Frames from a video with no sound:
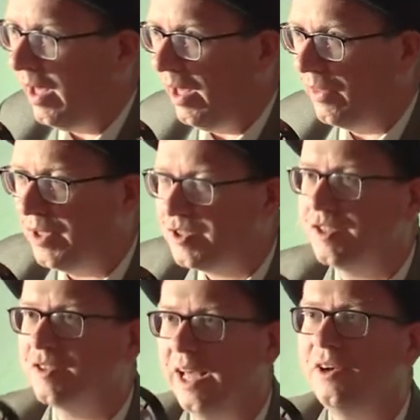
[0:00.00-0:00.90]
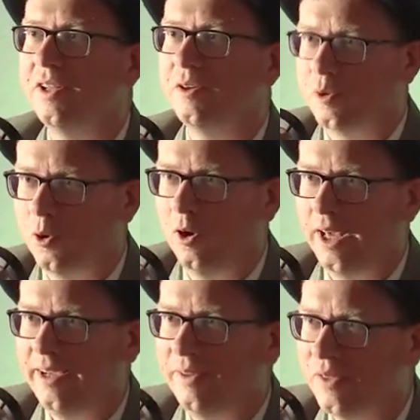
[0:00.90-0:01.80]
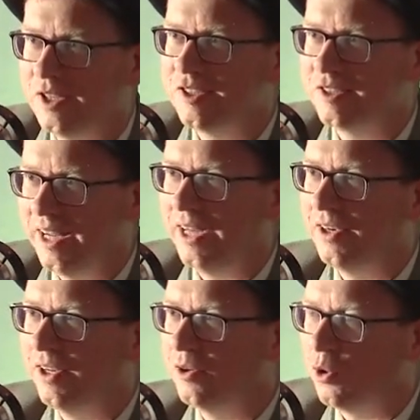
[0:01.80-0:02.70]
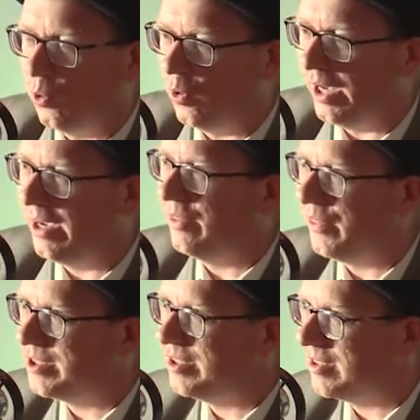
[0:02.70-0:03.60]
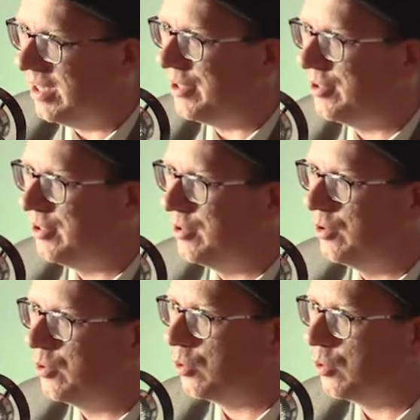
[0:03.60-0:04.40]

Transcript: Uh, this is London calling, this is London calling, this is London